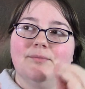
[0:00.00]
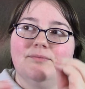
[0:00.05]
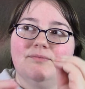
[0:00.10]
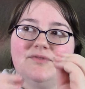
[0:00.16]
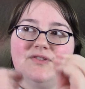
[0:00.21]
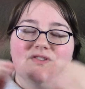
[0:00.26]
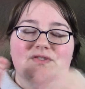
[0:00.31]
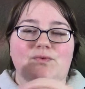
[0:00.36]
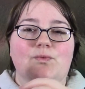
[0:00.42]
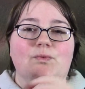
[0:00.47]

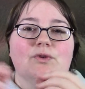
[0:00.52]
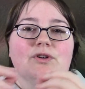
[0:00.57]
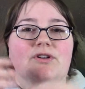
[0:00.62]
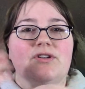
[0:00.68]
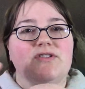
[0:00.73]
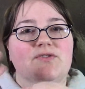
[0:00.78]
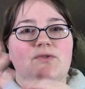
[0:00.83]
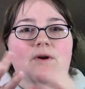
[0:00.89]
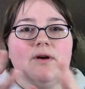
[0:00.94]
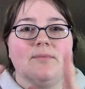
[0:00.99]
just work
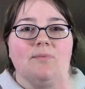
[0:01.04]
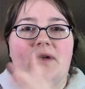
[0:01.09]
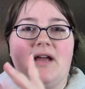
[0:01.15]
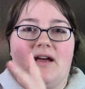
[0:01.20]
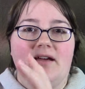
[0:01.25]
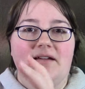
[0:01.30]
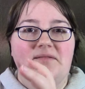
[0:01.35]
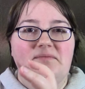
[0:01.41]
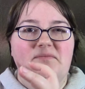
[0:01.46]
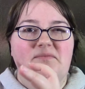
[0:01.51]
so I'm
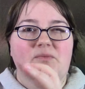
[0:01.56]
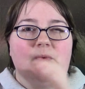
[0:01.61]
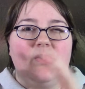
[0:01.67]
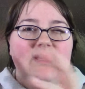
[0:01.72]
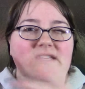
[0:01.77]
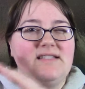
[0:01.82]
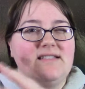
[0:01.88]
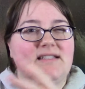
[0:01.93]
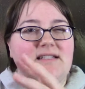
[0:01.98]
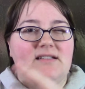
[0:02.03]
not
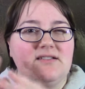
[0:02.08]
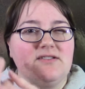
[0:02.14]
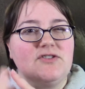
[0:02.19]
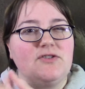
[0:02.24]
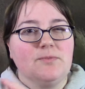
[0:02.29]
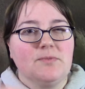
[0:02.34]
wasting too